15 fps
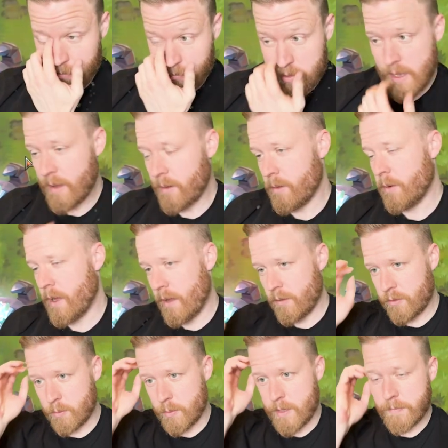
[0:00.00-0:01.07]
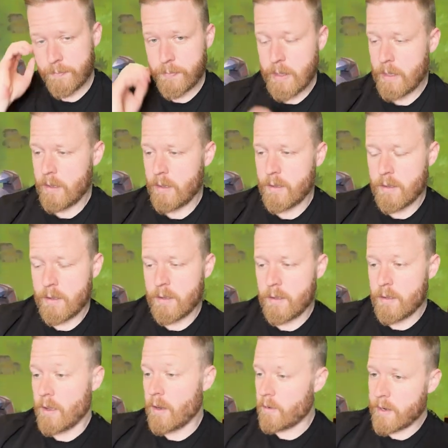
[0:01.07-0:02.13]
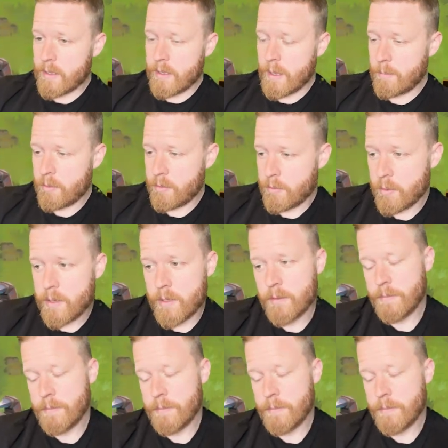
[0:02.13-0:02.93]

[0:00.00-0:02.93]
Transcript: Yeah, okay, sweet. Alright, game 3.